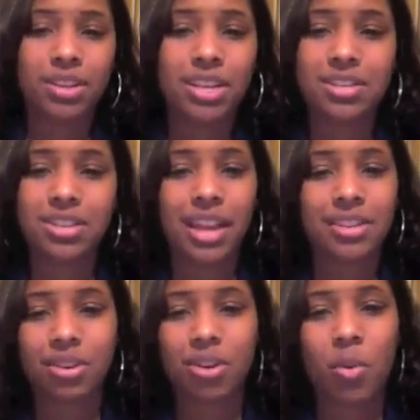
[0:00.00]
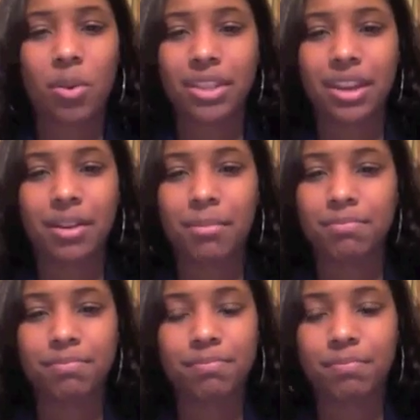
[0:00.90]
He just likes to go in there and
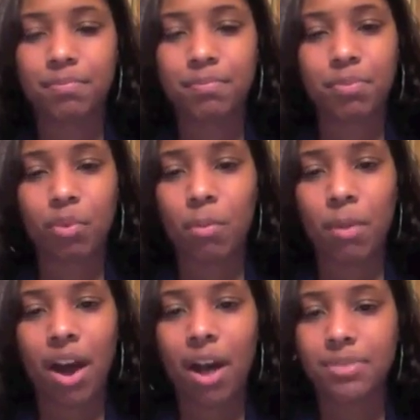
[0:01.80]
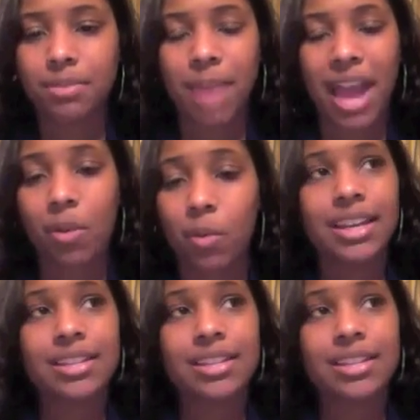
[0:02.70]
throw bombs and bang away.